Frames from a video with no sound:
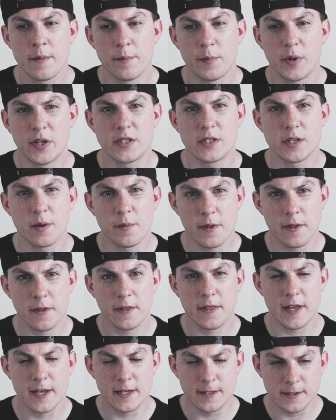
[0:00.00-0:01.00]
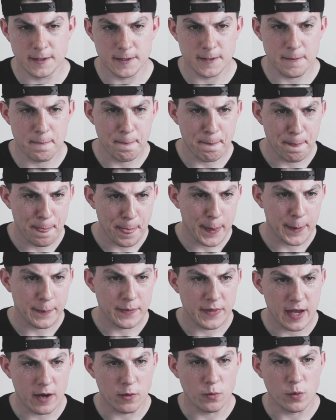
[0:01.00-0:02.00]
but some of the things
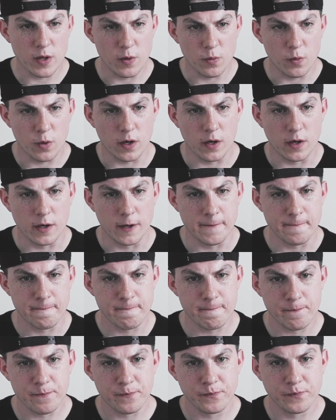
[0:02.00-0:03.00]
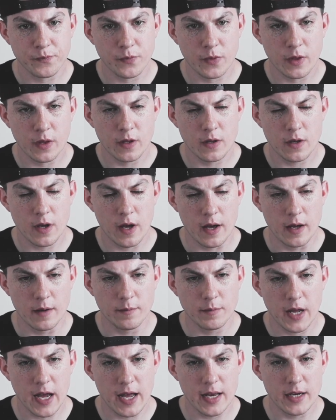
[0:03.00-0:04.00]
that we were
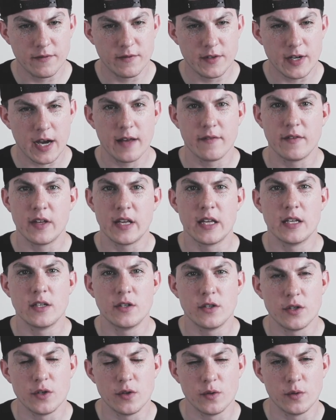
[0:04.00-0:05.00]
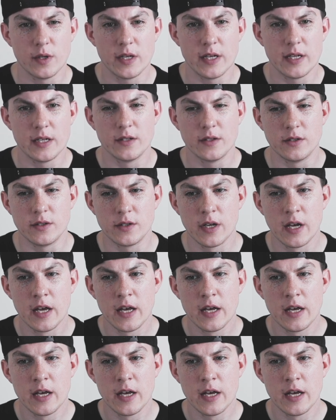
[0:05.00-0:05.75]
kind of diving into is,